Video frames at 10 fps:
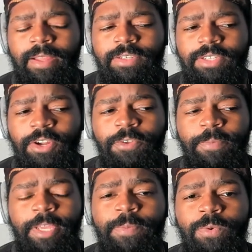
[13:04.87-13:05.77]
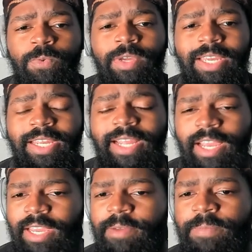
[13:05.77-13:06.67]
certain people would get
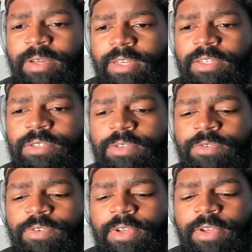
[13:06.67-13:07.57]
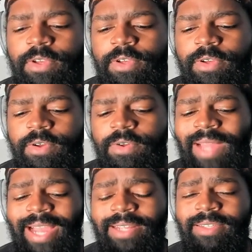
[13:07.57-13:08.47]
hate because of
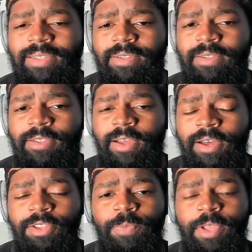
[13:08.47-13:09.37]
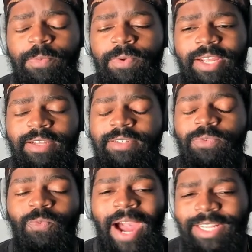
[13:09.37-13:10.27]
like other people that's
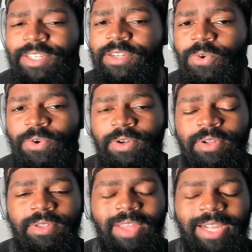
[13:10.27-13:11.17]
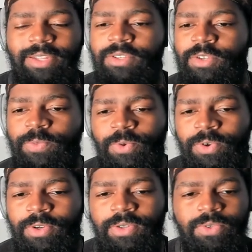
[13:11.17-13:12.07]
watching or like their
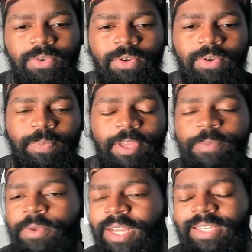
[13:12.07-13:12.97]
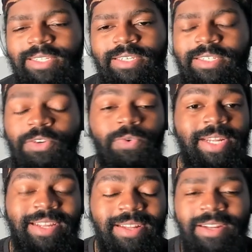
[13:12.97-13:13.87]
supporters or people that's just
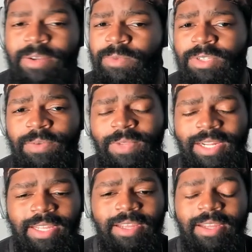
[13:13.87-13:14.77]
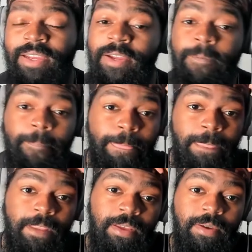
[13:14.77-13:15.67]
tuning into them or something like that.
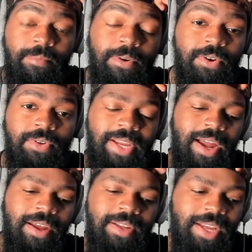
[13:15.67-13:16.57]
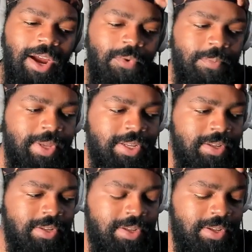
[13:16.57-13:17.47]
Bro, y'all, y'all would be,